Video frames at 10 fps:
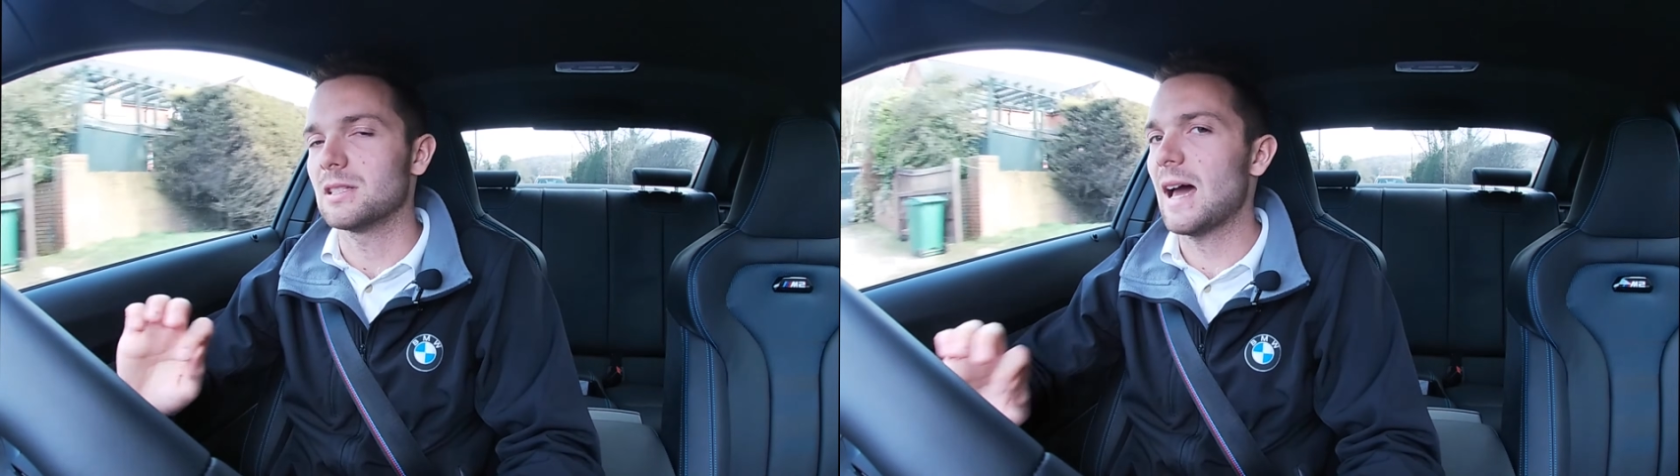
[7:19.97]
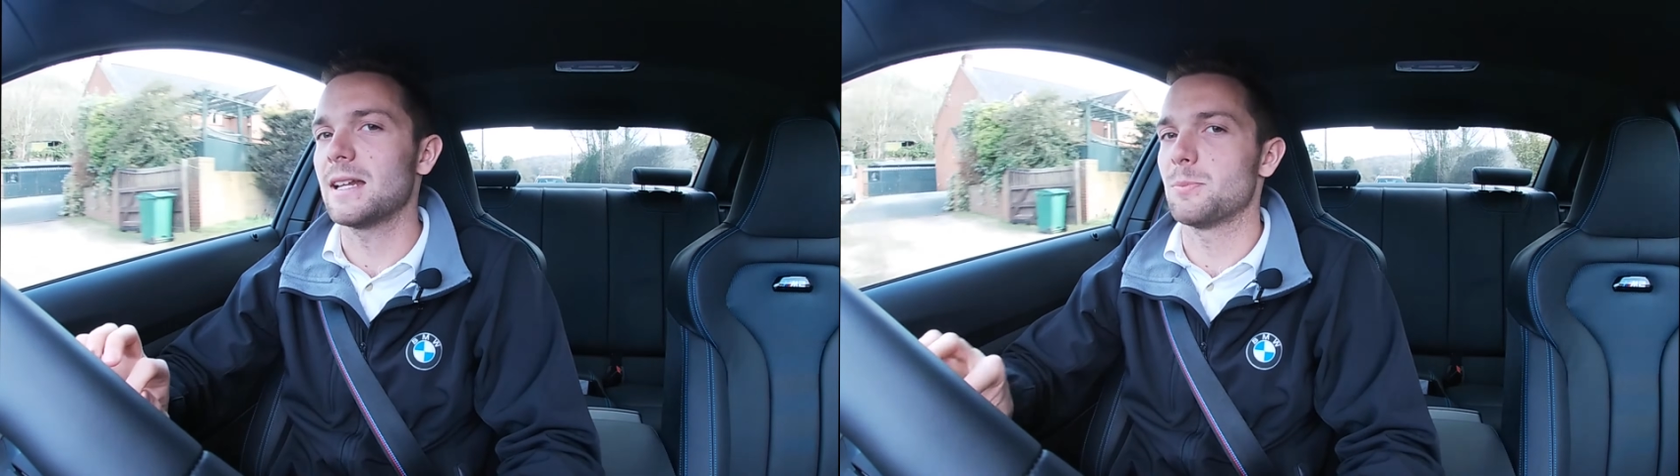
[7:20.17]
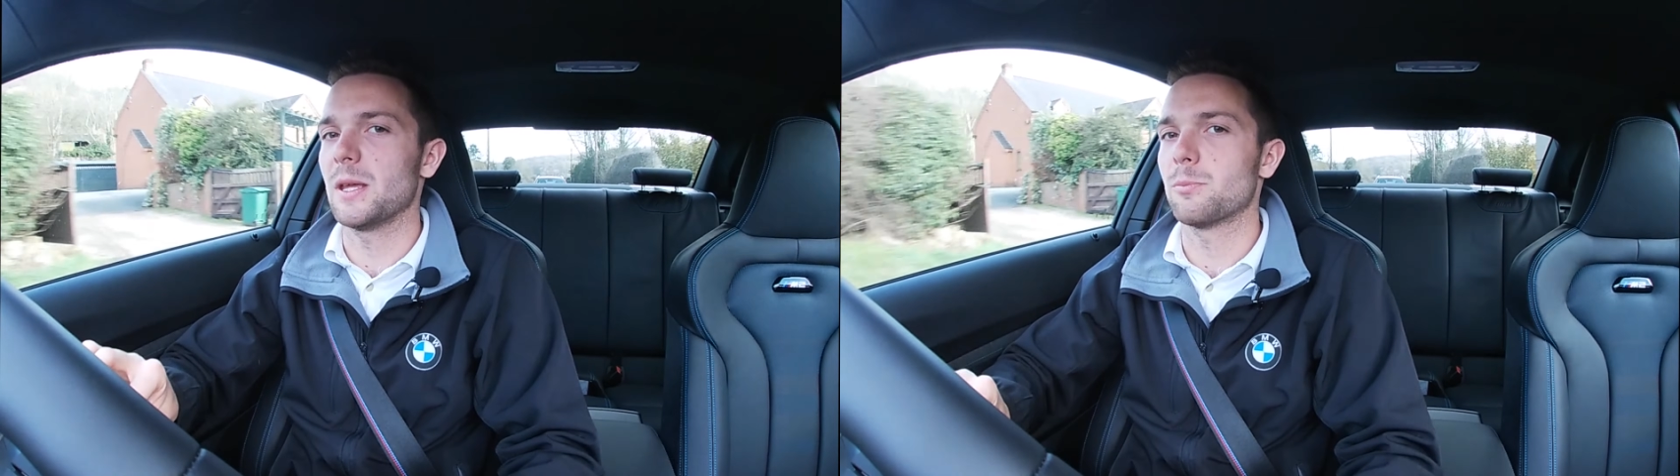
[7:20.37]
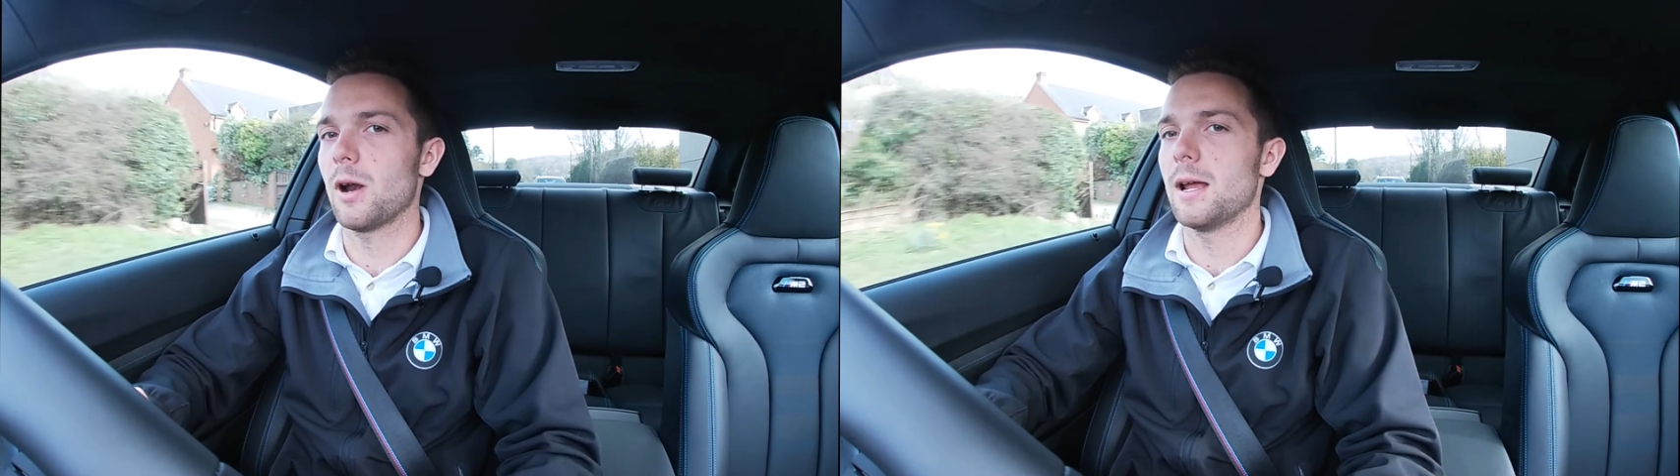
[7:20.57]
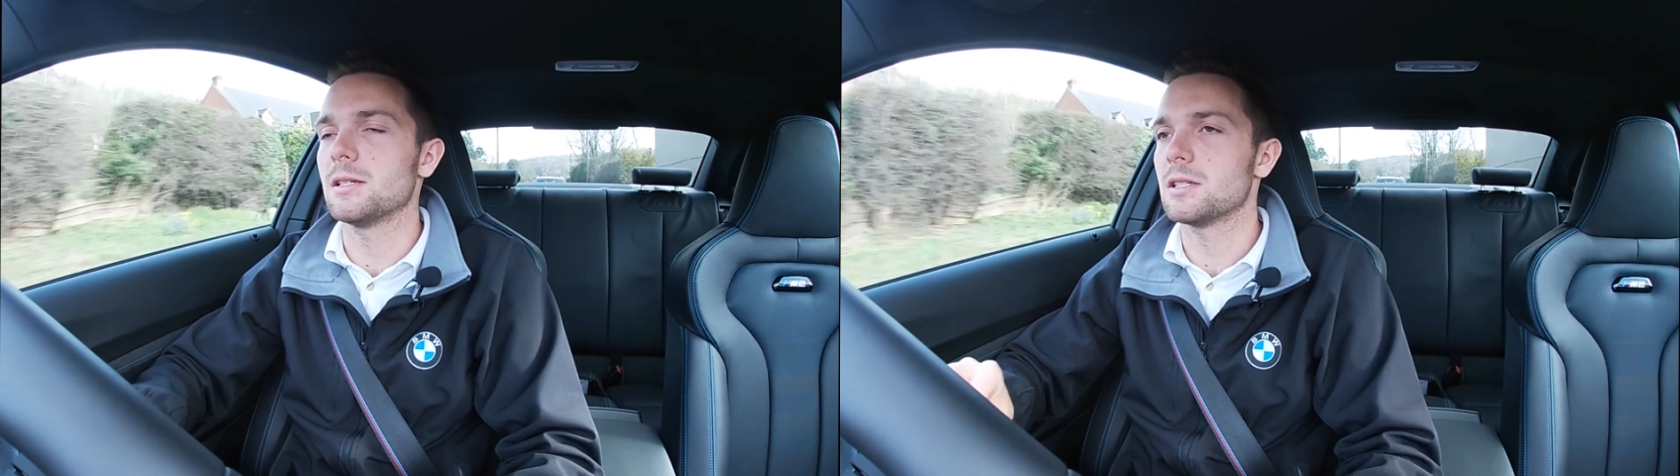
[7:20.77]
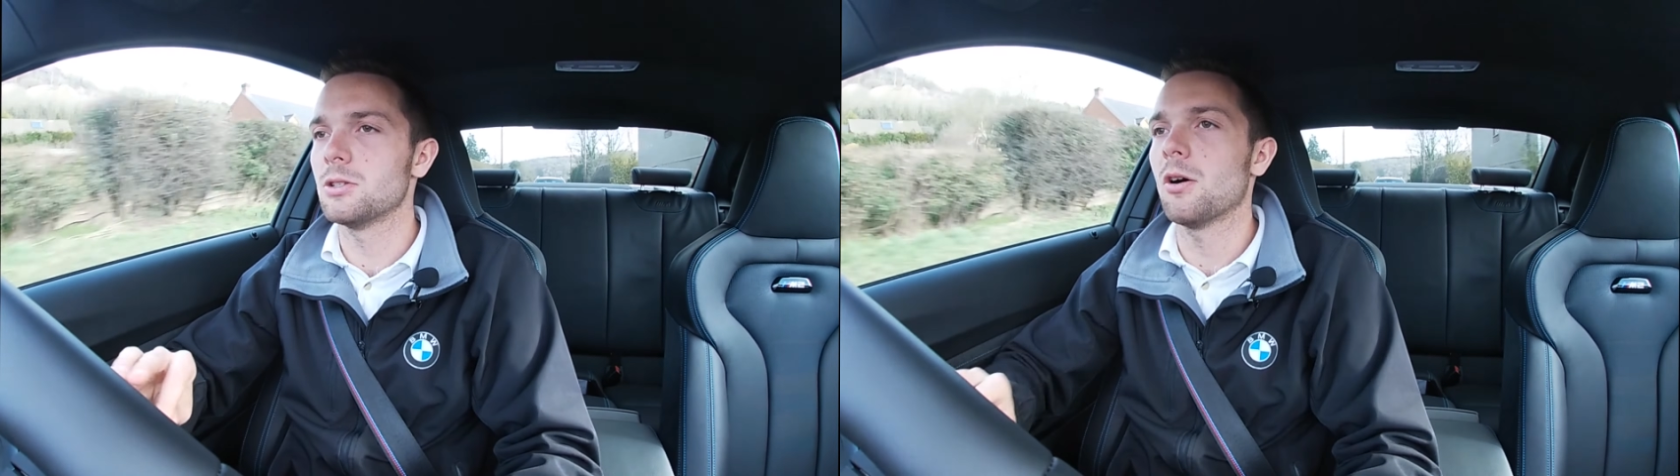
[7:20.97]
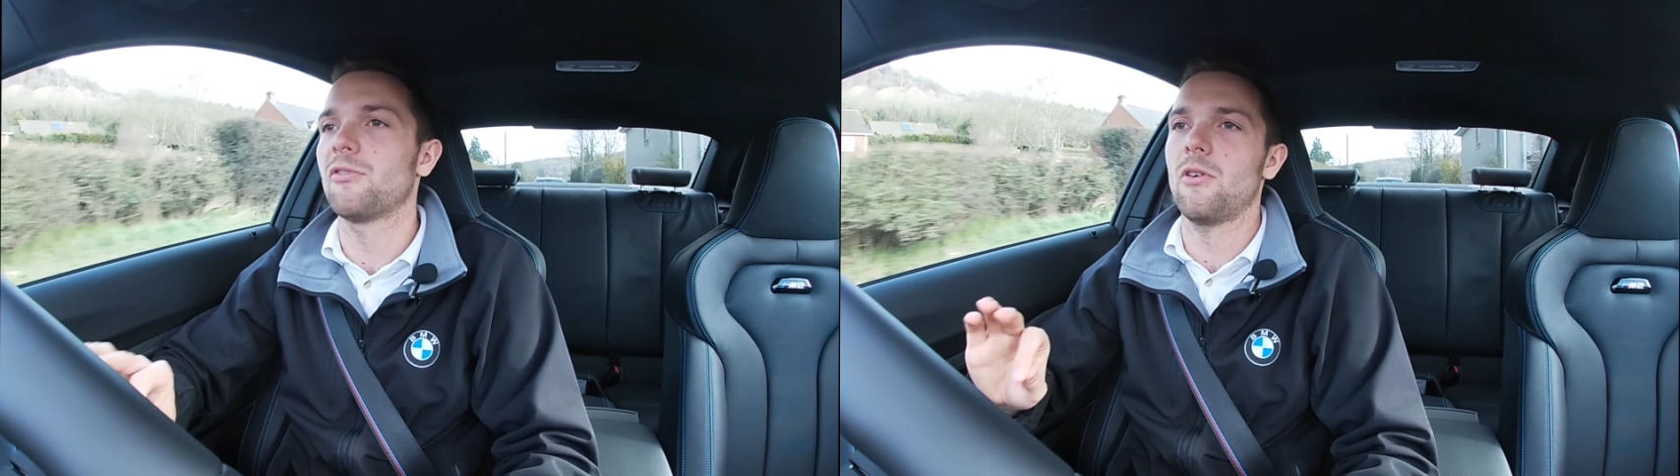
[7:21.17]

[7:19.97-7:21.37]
That is big praise. It's not